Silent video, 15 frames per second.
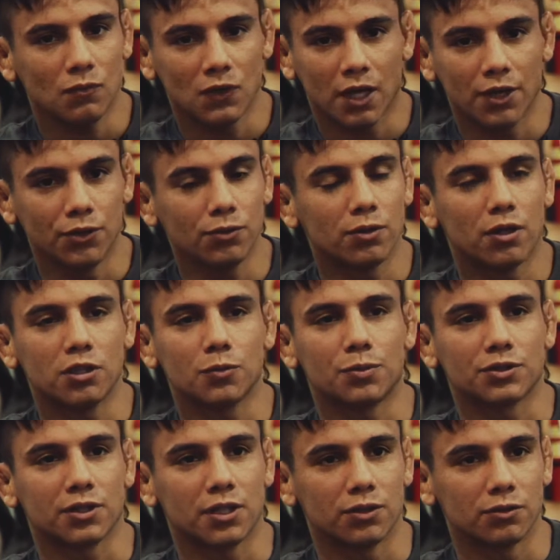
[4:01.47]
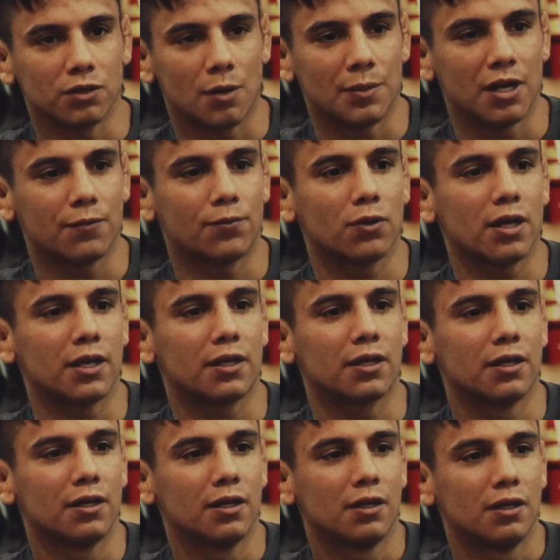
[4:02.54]
I do, 100% I do. I mean, I feel like
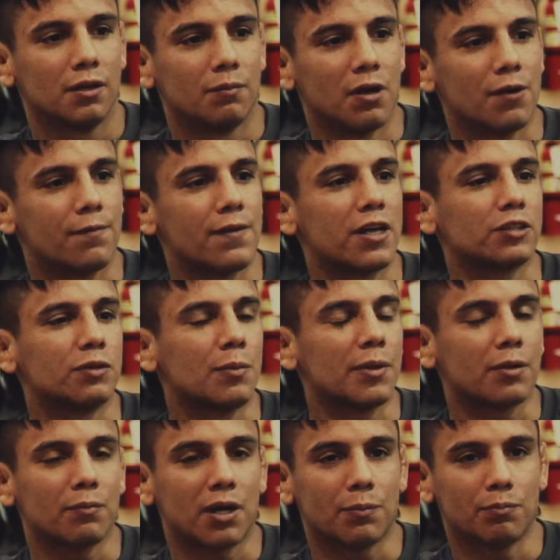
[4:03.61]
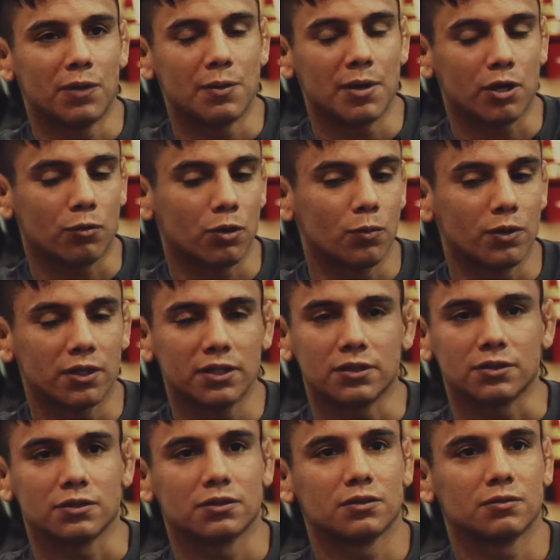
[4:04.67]
my fans made my career what it
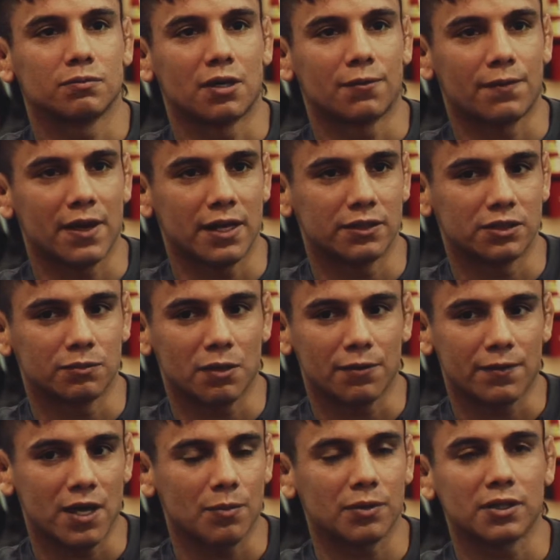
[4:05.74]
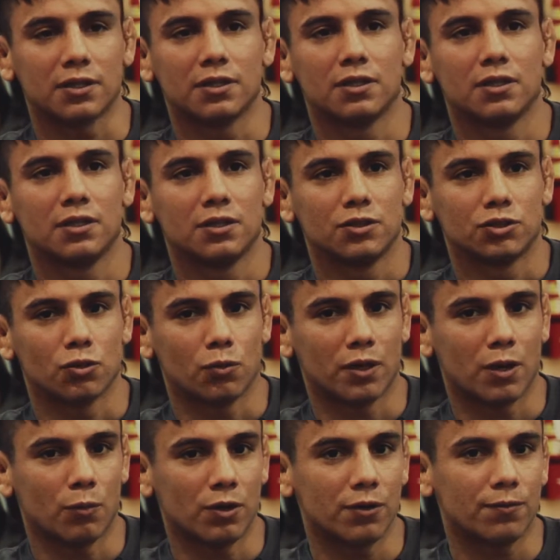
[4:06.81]
is, my fans and my family. So
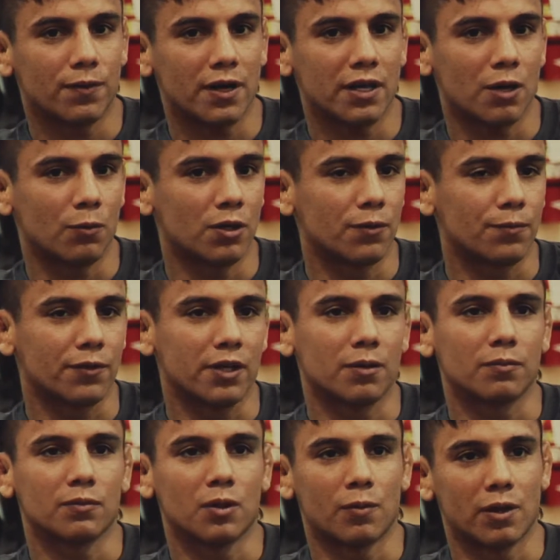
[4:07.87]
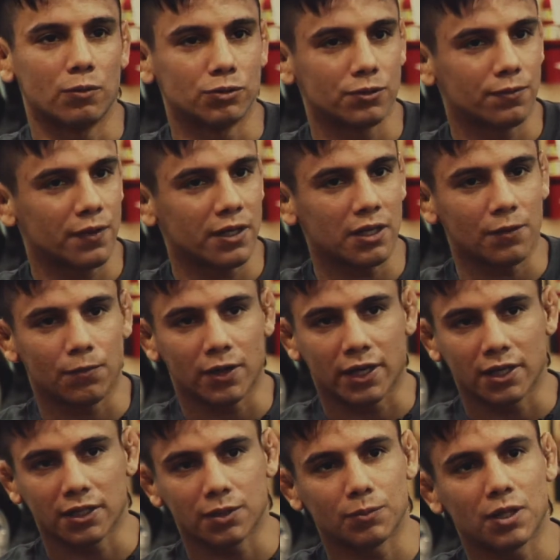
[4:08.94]
when I win a fight, I win it for them. And when I lose a fight, I feel
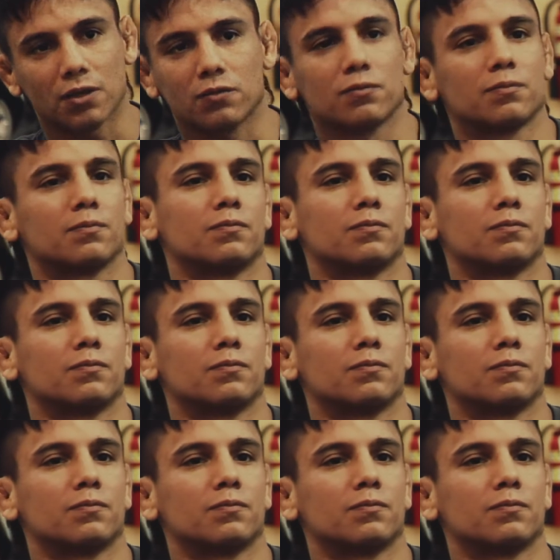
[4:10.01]
like I let them down.